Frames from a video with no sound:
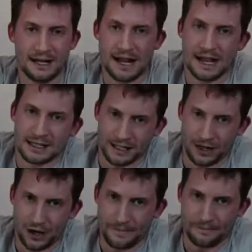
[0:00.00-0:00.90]
So
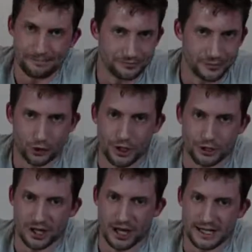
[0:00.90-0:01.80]
almost done
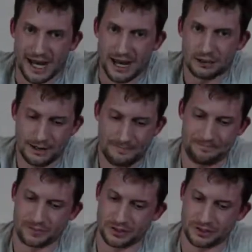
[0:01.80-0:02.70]
now.
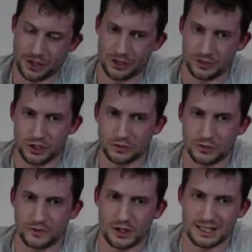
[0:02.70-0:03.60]
So once we've got
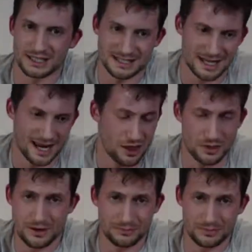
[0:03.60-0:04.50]
this last set out of the way,
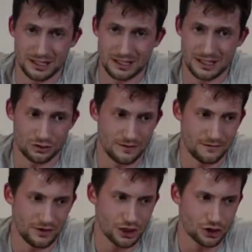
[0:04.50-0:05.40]
it's literally
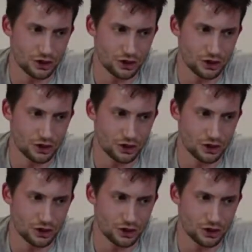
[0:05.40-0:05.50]
finished.